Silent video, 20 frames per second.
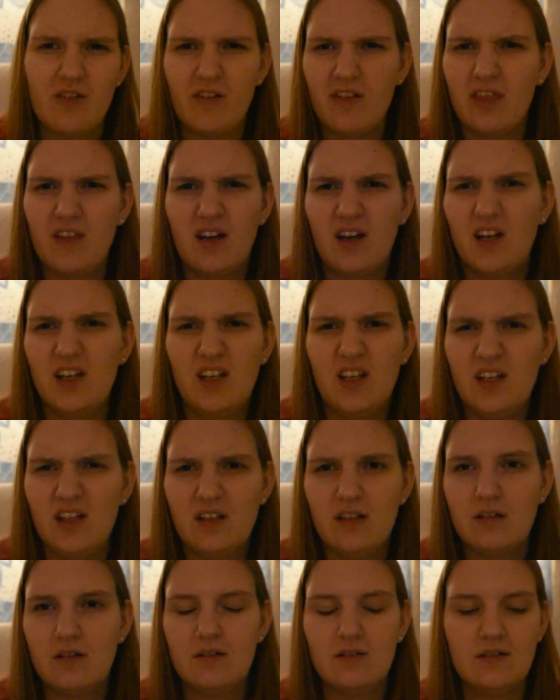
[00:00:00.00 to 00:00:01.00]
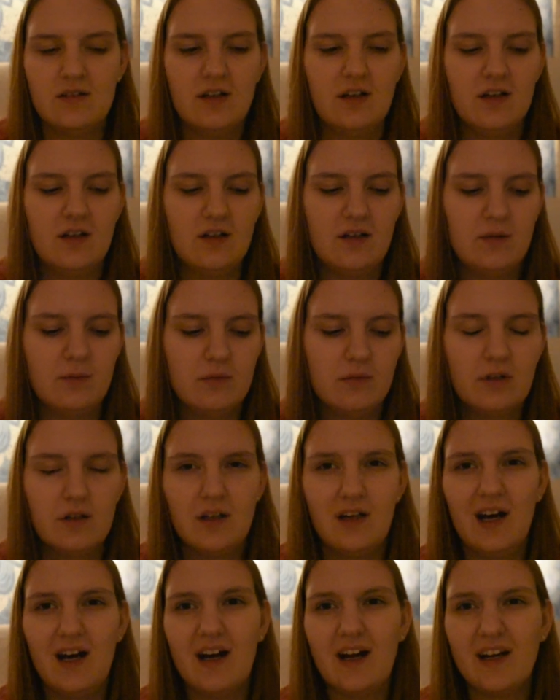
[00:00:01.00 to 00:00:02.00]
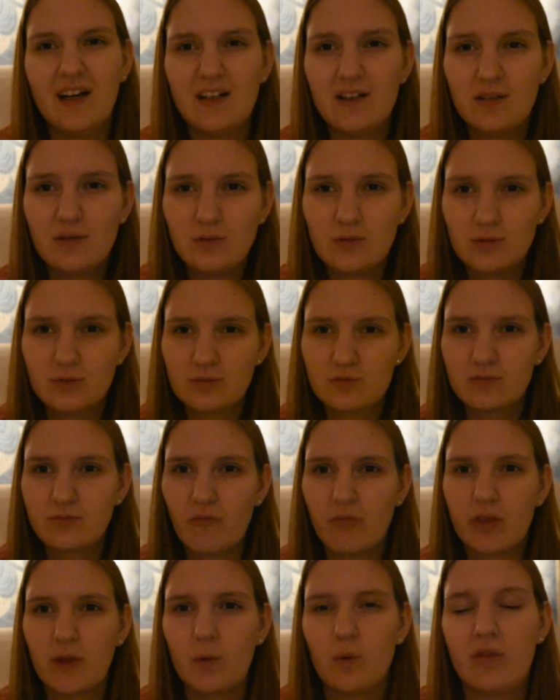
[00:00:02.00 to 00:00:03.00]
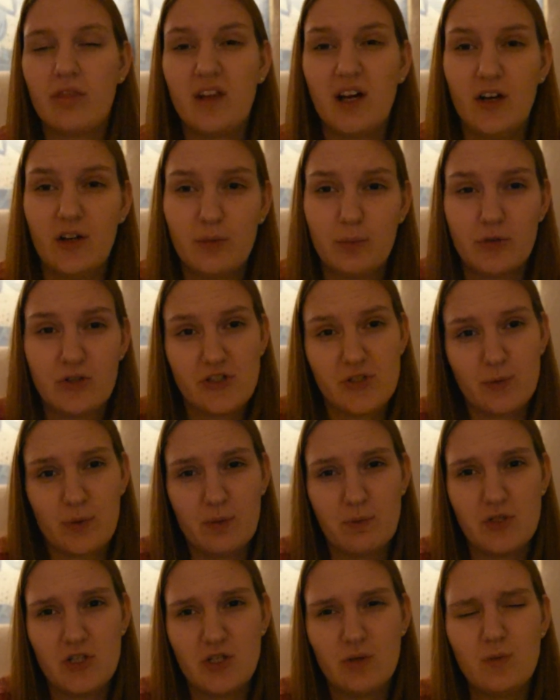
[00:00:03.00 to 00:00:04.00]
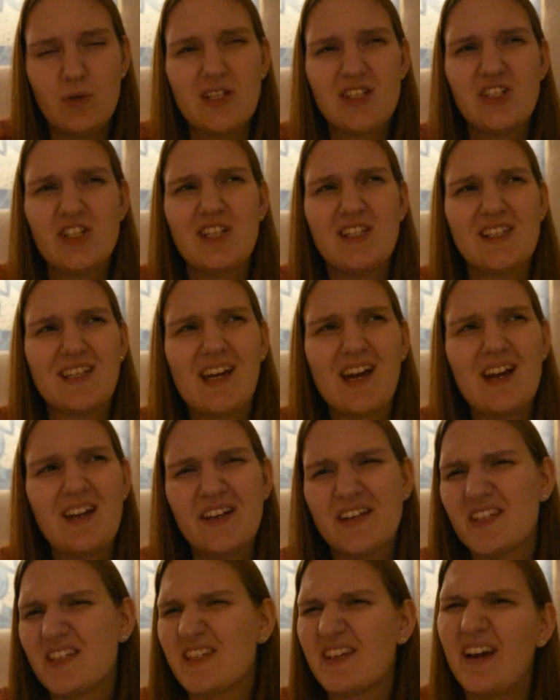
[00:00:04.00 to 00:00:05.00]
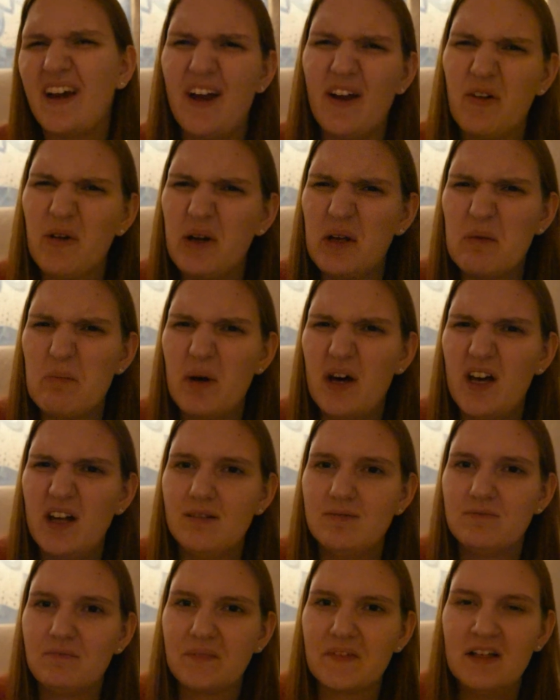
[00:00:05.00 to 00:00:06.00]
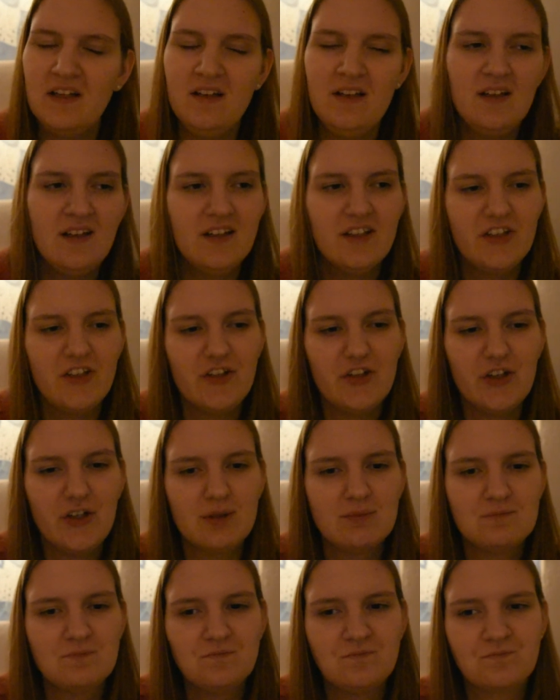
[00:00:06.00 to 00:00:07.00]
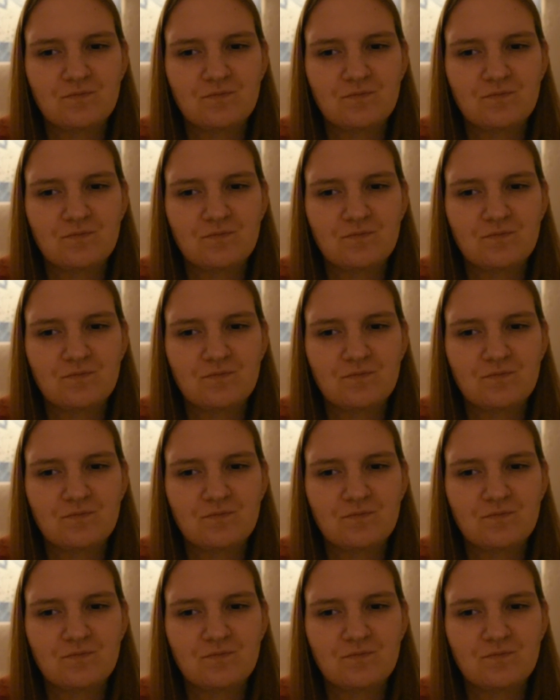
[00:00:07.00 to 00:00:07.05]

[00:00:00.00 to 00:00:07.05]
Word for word: everything I need online without a prescription, which is kind of scary, but you know,